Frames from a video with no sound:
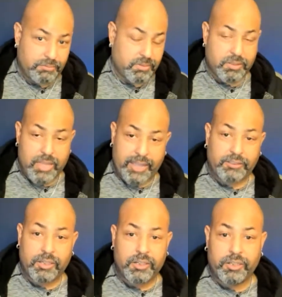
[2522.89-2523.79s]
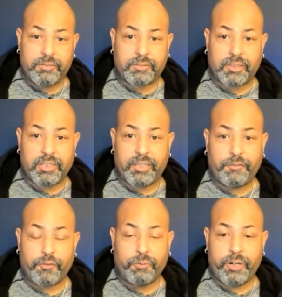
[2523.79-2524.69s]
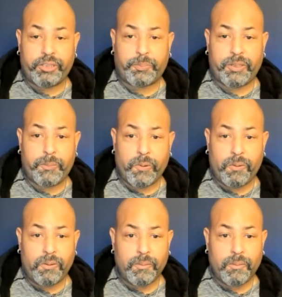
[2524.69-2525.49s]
That's a good thing for rich people.